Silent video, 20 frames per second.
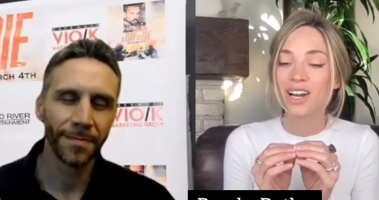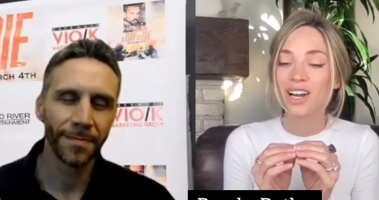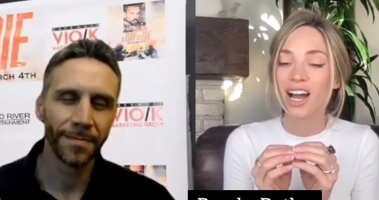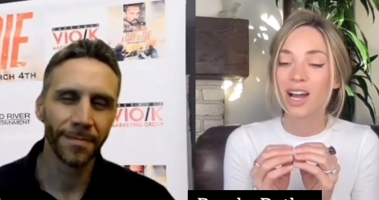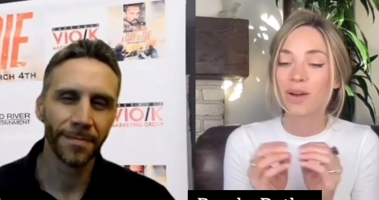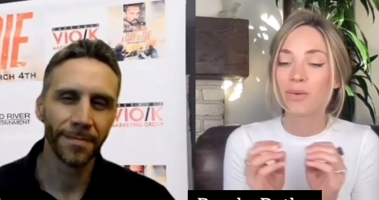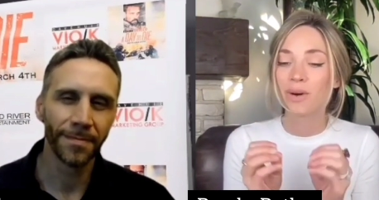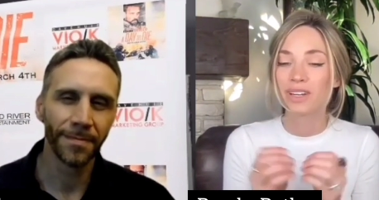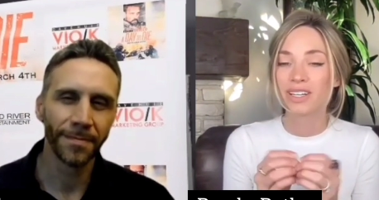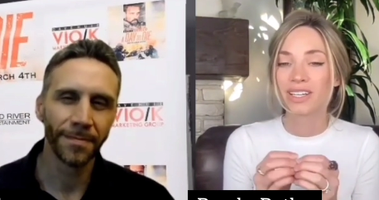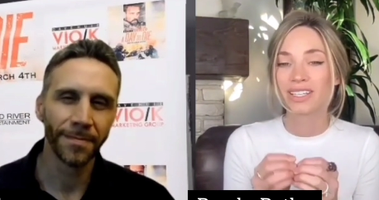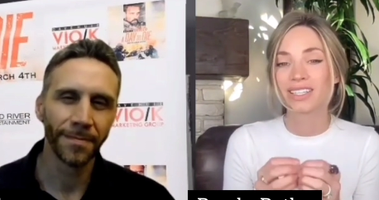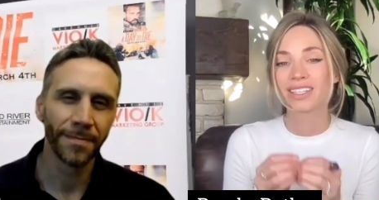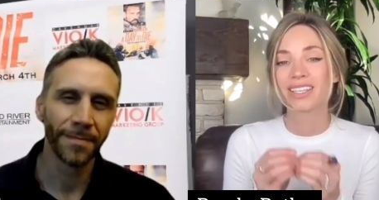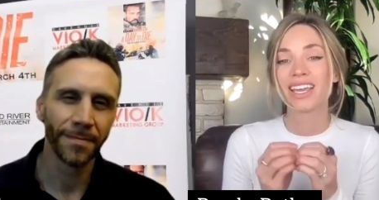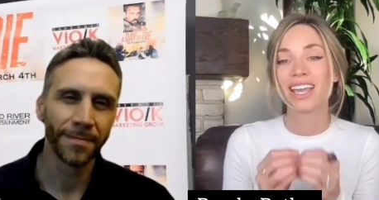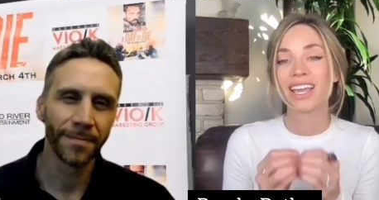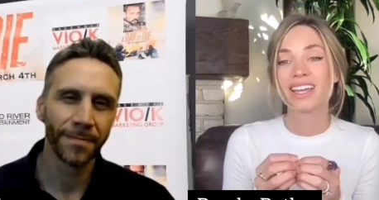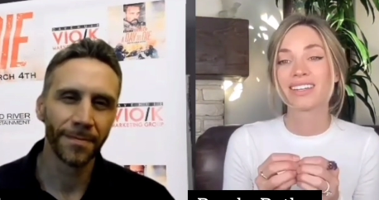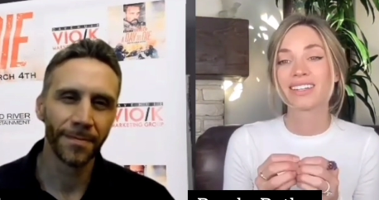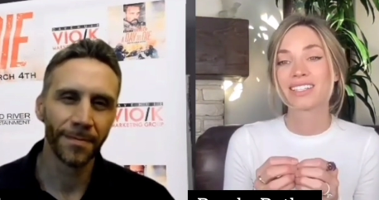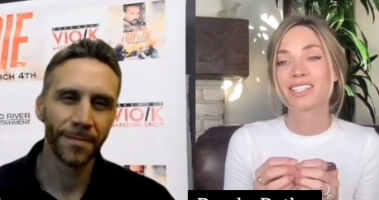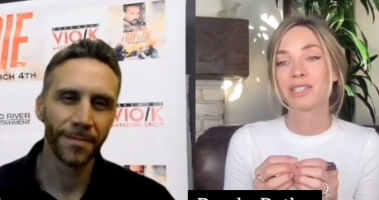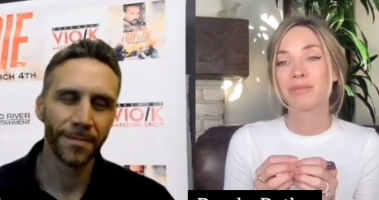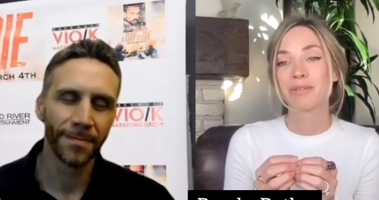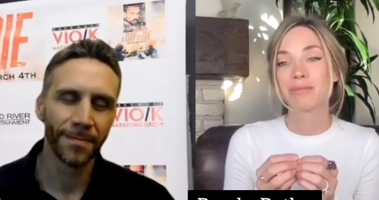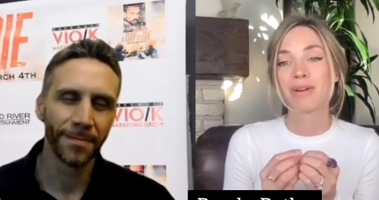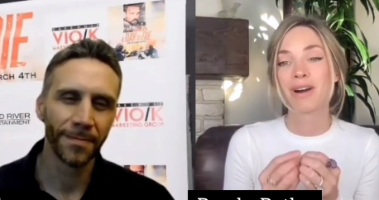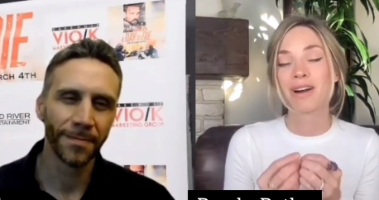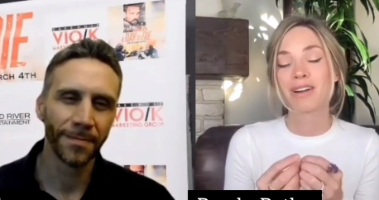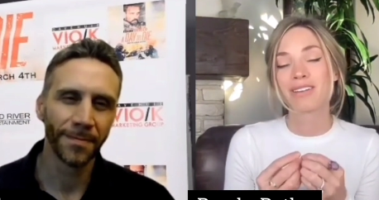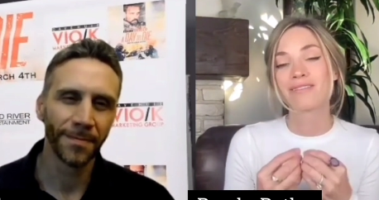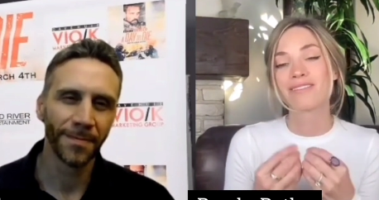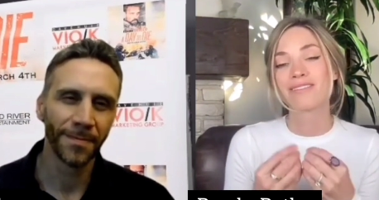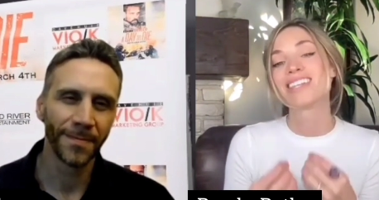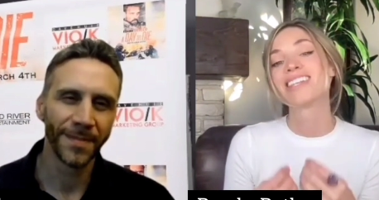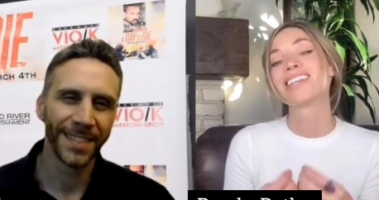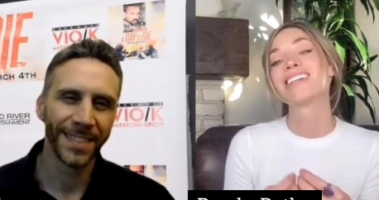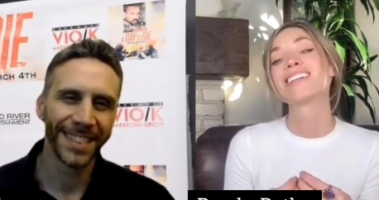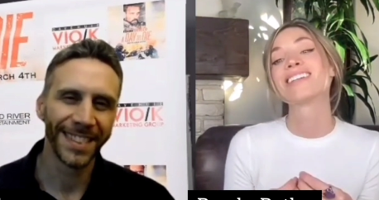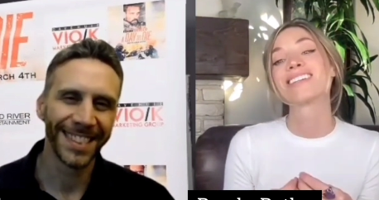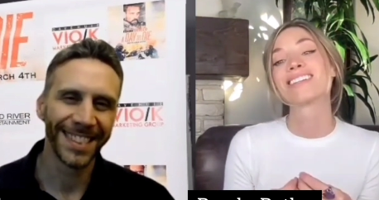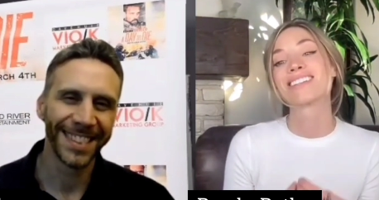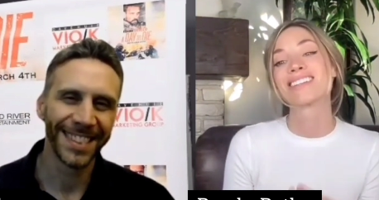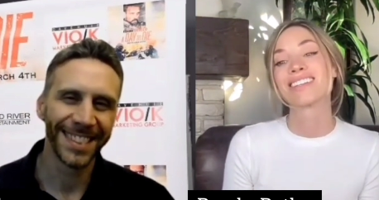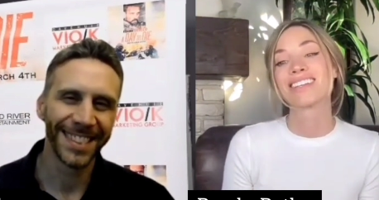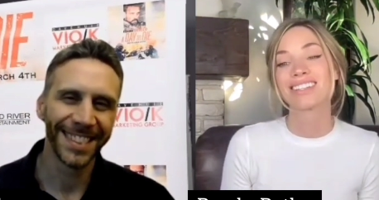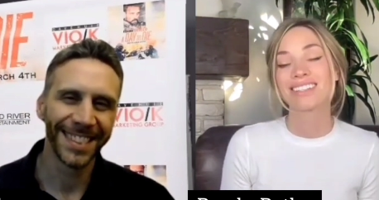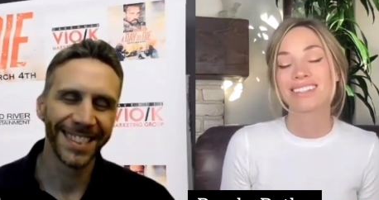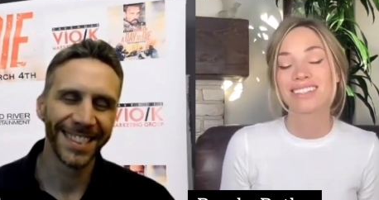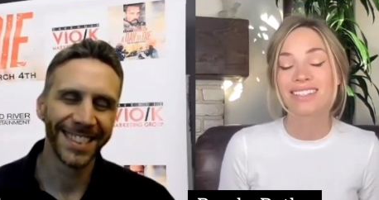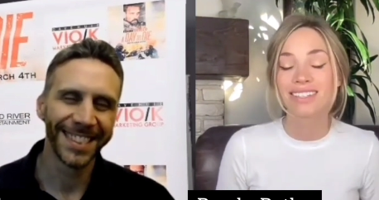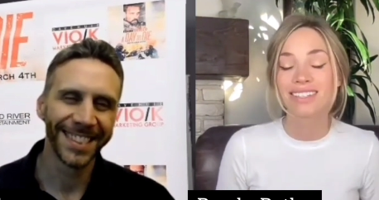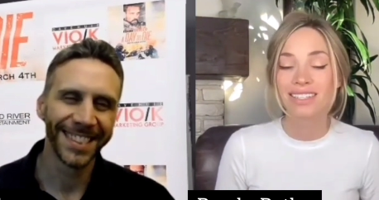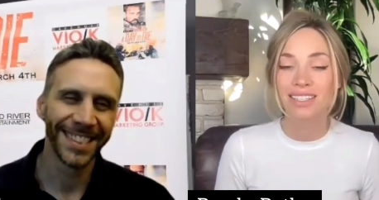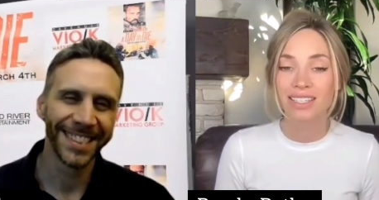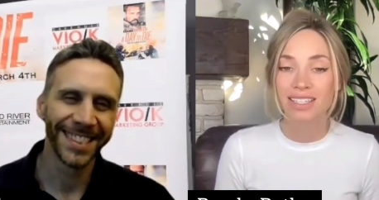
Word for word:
Speaker 1: I wanted Candace to be part of the innocence,